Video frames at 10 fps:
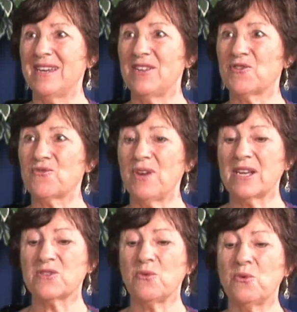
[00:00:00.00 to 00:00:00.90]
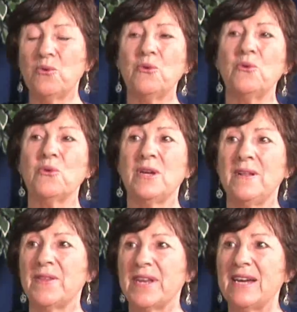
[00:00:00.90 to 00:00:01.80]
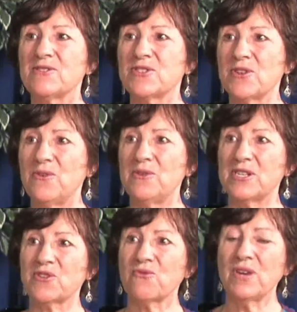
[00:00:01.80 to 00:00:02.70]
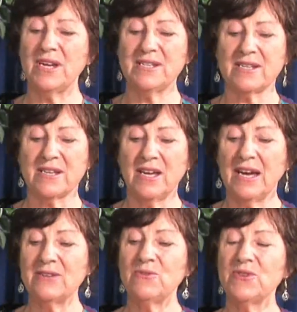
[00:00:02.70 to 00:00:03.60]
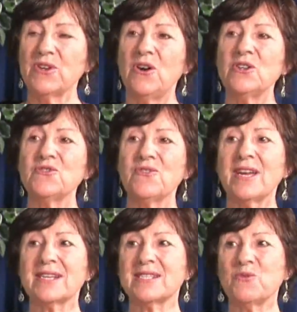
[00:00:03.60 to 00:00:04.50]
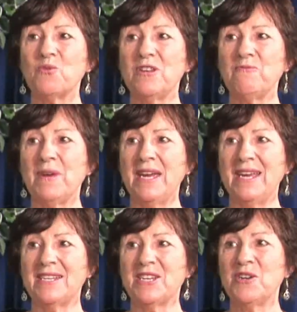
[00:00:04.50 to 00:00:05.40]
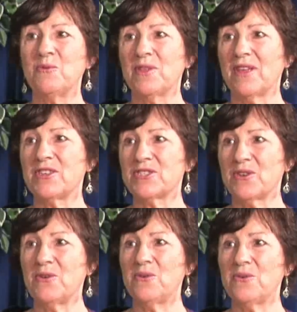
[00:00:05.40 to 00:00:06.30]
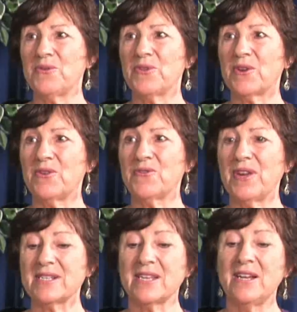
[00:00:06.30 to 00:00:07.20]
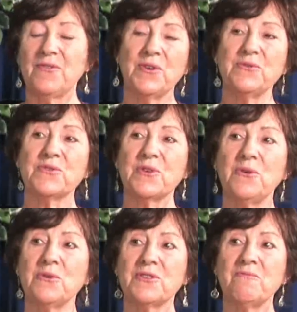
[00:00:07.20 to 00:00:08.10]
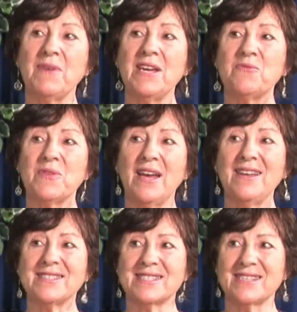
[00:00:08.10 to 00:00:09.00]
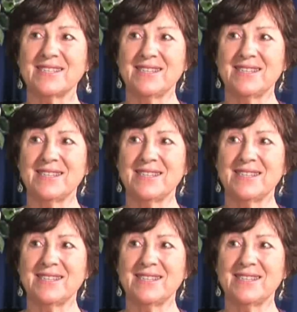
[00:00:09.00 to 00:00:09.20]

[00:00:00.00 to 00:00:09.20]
It attracts all that our soul has created and all the contracts that we've made with other souls and the contracts those souls have made with us